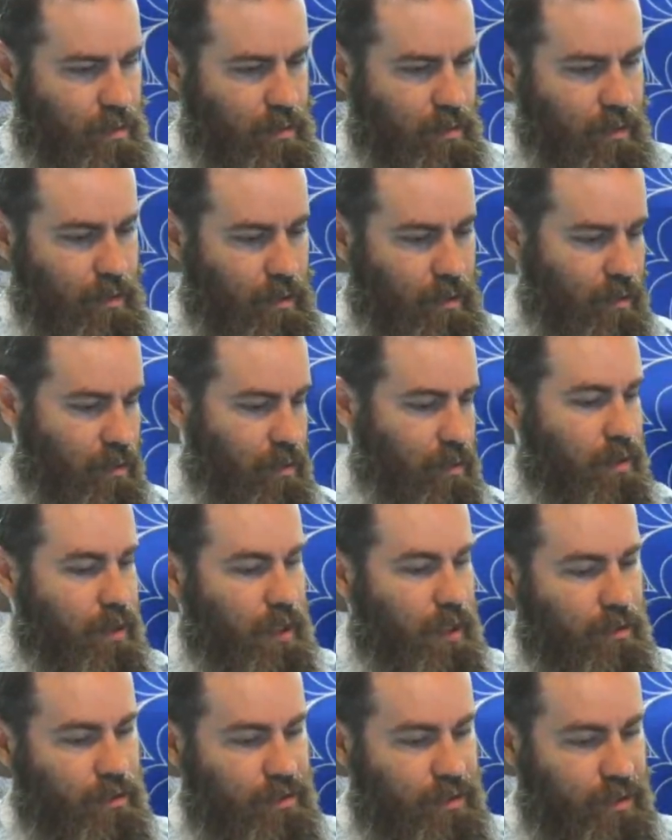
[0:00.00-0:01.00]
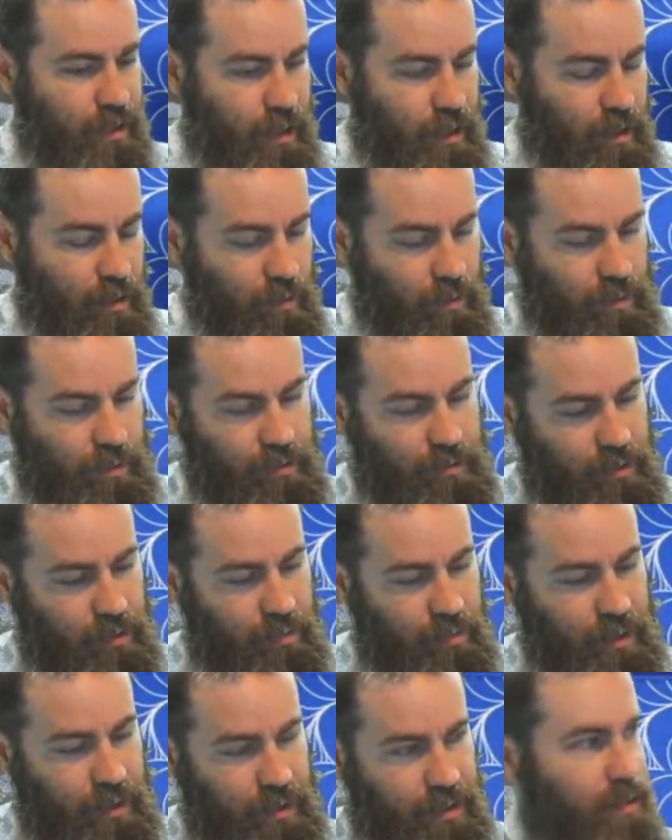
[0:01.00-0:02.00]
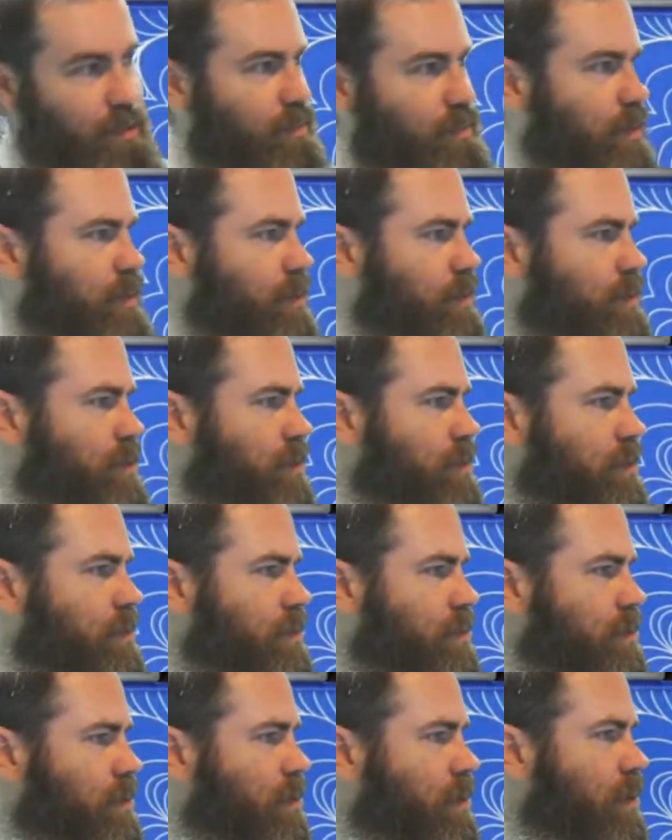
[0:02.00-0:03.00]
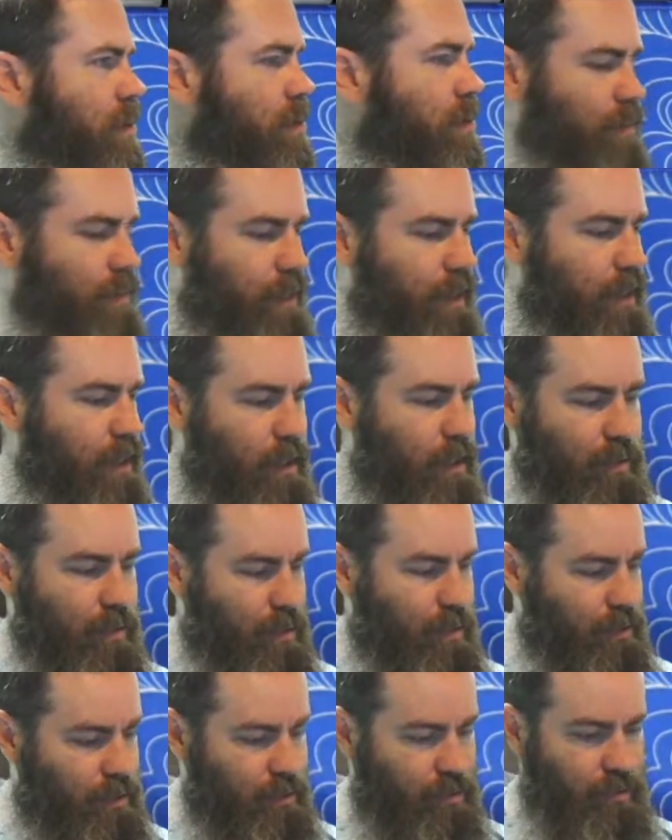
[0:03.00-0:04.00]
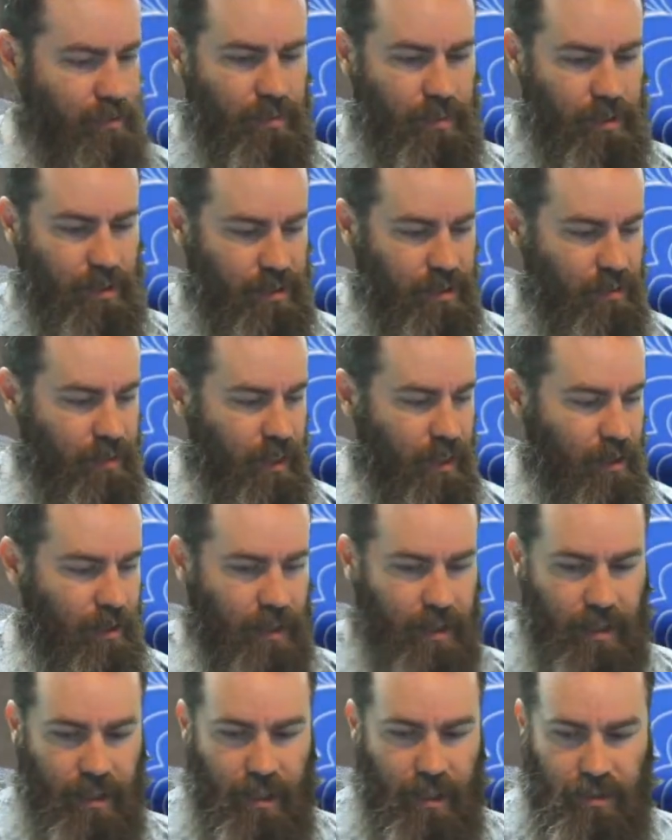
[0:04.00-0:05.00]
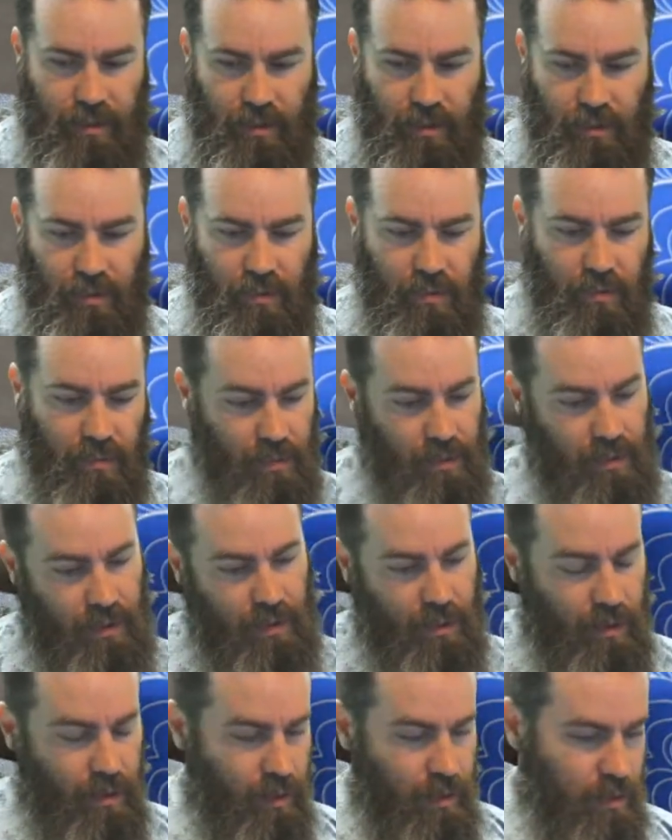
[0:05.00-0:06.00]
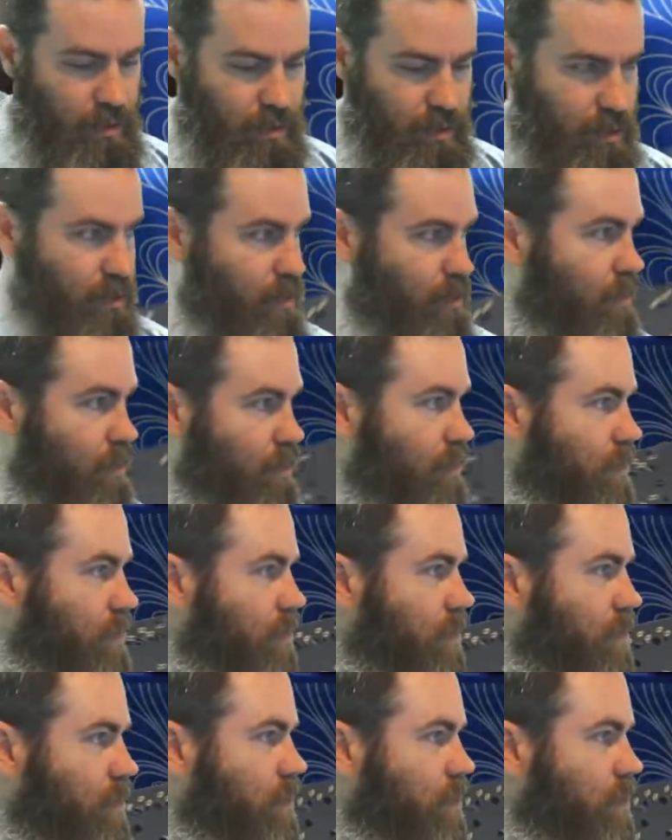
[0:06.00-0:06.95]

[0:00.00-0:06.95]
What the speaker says: Okay, it looks like I ordered 2 PCBs. I don't think I ordered 2, but somehow I got 2. So,